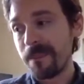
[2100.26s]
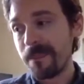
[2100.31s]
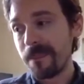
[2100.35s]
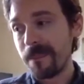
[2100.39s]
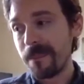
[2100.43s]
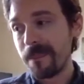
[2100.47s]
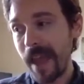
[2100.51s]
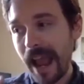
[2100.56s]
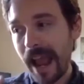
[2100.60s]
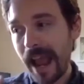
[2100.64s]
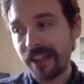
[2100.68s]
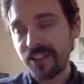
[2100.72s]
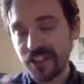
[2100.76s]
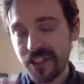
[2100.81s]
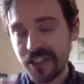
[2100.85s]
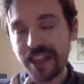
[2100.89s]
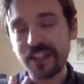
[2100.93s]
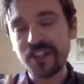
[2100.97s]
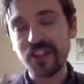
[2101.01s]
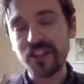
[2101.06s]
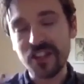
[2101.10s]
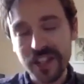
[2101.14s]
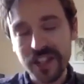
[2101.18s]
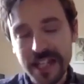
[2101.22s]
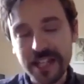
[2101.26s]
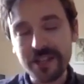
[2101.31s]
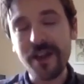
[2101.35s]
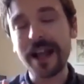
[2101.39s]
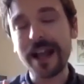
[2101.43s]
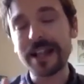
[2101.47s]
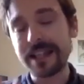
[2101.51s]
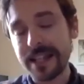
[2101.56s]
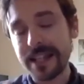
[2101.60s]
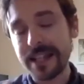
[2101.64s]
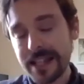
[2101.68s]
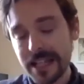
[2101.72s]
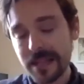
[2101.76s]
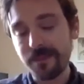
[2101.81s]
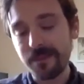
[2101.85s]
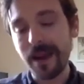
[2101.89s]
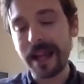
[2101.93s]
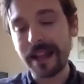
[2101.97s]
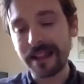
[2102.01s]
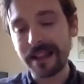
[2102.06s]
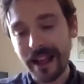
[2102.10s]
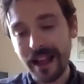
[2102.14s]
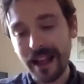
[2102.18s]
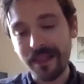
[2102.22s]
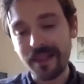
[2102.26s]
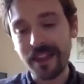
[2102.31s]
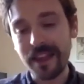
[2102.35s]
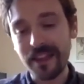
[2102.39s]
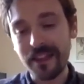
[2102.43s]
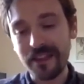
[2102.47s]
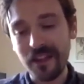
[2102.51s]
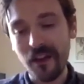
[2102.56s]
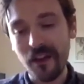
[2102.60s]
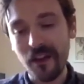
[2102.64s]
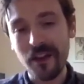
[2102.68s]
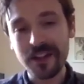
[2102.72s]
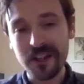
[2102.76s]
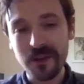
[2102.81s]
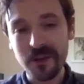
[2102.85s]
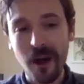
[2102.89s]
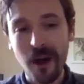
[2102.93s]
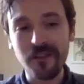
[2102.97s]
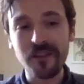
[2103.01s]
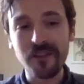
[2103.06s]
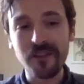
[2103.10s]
they just need to anticipate that there are some other